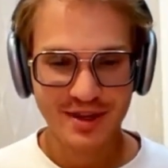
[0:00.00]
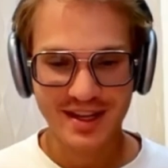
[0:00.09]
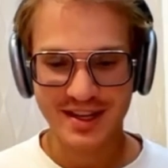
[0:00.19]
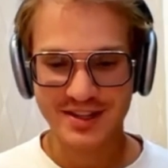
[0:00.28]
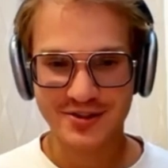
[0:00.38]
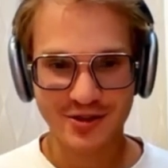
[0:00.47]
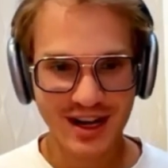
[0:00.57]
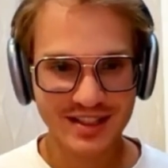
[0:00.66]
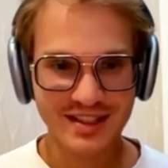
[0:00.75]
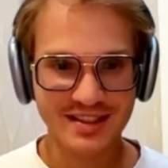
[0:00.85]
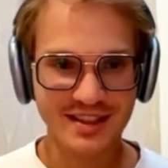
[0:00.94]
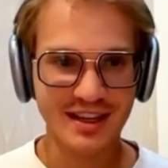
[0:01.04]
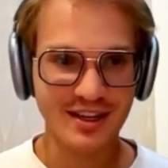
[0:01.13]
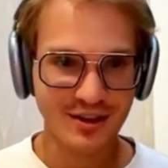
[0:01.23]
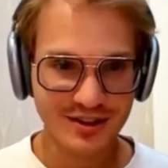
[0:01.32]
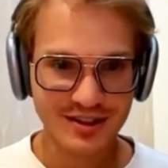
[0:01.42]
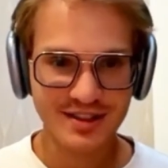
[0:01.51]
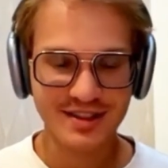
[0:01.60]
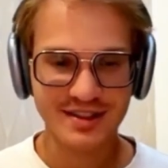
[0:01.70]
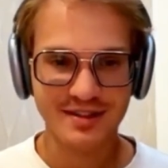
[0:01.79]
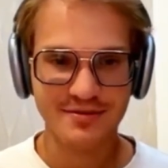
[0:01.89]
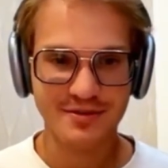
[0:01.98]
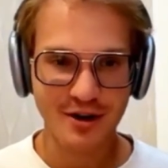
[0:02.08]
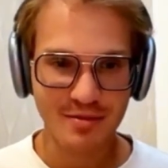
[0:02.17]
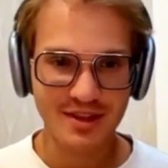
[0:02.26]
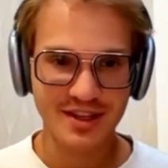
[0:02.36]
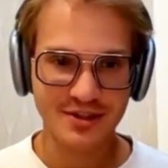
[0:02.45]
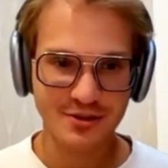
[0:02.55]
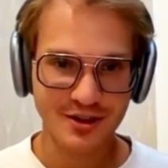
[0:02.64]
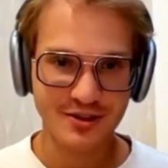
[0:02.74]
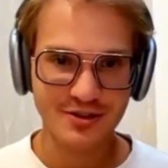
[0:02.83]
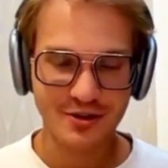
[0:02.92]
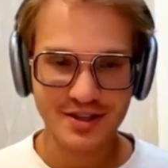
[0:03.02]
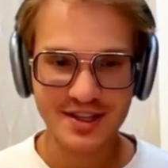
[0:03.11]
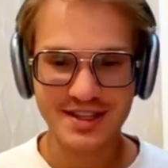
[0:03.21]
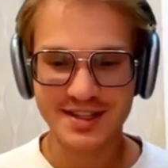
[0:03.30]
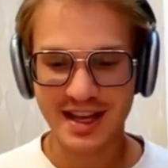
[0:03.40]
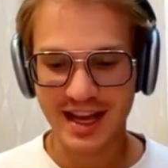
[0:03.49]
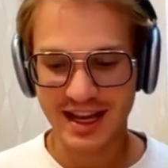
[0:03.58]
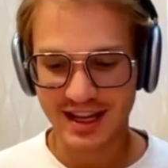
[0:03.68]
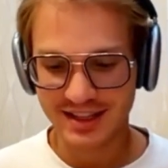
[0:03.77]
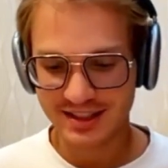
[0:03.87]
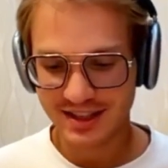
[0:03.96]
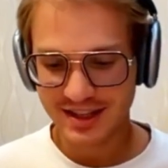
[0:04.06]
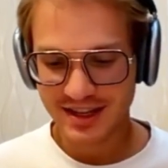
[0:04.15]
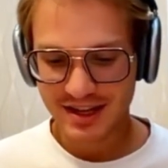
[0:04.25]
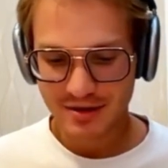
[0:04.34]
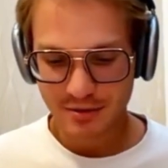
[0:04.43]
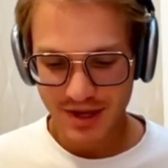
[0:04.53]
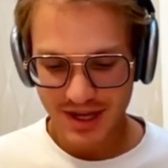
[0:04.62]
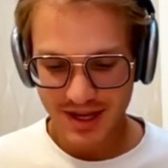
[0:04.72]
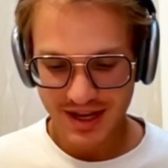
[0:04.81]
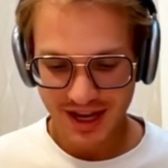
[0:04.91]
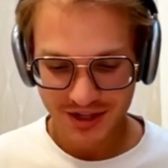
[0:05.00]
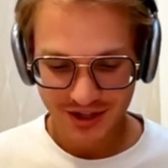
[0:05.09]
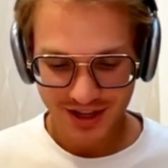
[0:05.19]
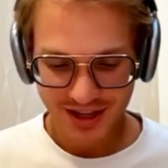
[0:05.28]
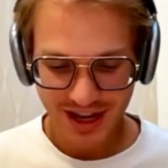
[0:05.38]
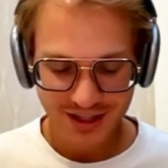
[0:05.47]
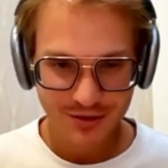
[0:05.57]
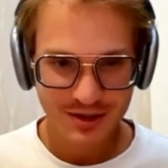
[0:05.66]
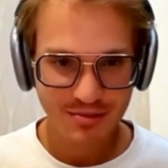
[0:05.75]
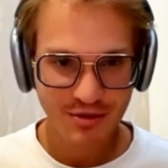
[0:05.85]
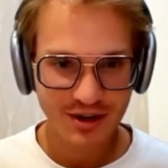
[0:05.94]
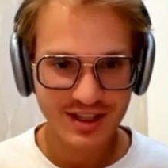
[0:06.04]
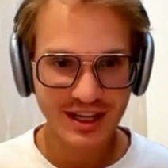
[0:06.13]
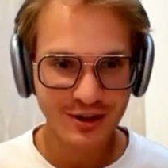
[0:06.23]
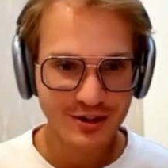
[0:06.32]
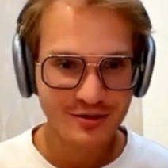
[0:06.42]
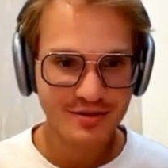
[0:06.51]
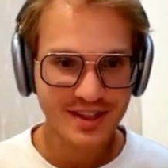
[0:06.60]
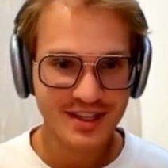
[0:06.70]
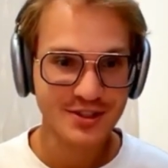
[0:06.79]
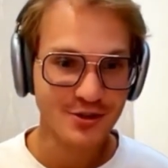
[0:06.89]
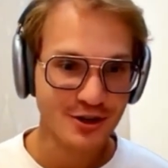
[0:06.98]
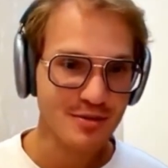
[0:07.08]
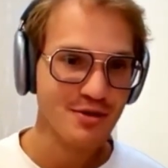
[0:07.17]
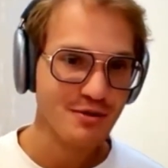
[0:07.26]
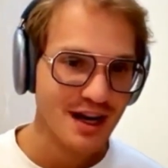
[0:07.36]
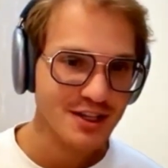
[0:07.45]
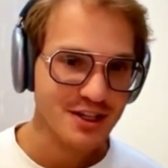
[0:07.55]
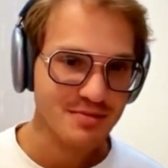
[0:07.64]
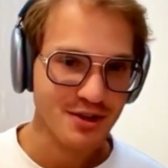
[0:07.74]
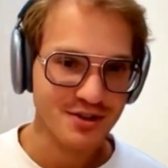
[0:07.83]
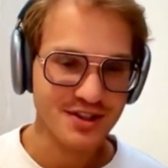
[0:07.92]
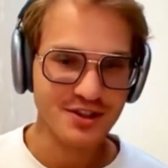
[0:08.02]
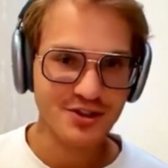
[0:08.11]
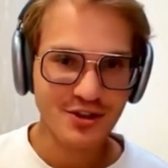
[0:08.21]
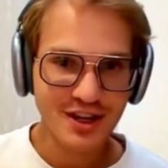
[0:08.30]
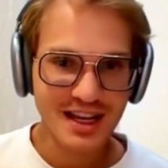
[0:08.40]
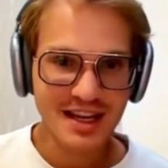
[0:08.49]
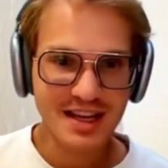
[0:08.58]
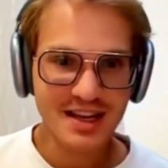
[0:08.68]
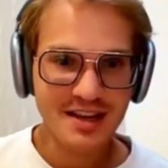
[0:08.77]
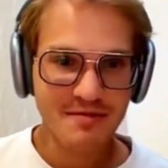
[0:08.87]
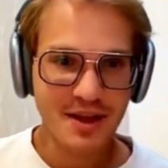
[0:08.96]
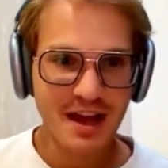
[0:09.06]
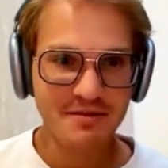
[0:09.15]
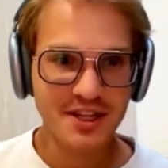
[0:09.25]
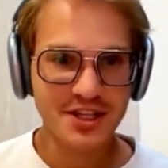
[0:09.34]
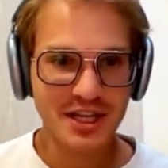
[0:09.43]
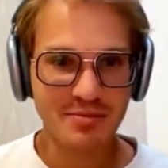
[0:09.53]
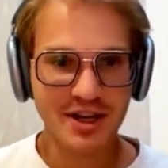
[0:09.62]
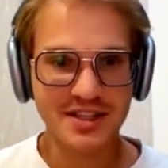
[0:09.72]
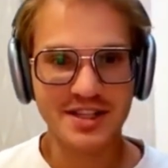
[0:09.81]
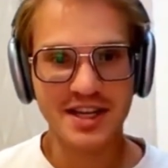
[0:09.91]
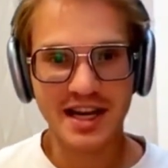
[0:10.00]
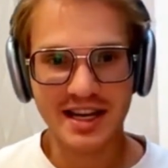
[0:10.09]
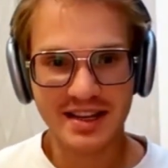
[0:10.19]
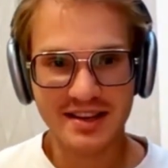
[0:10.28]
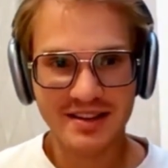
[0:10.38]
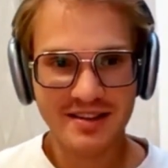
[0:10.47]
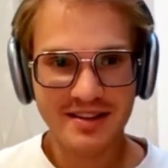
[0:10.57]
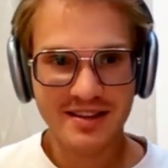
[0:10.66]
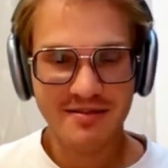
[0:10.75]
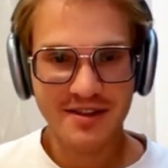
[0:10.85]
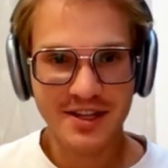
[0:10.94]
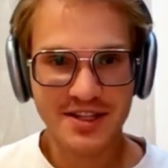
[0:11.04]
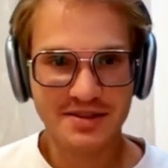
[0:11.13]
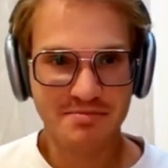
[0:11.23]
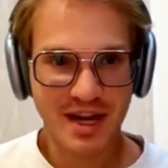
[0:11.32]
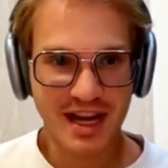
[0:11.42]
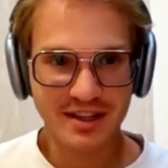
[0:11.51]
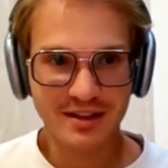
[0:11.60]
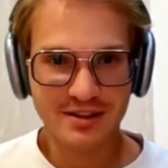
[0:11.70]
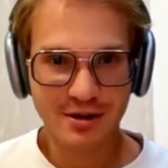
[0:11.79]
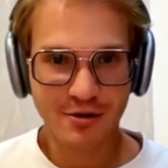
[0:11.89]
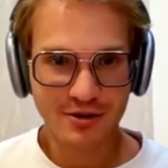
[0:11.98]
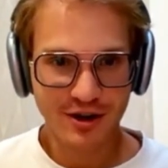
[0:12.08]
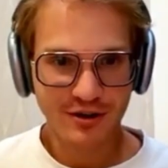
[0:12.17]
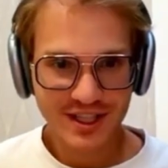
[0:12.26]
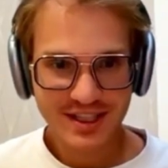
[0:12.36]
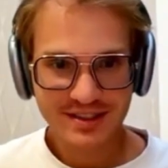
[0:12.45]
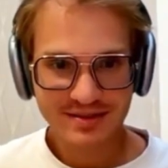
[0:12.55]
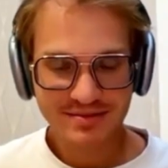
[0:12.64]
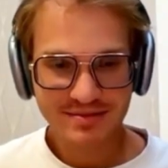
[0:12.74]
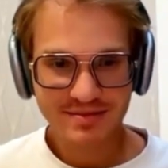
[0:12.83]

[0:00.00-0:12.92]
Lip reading: We extracted a lot from the internal sources, and we actually had to support a lot of the external providers because internally we have the JetBrains AI, which handles all the routing.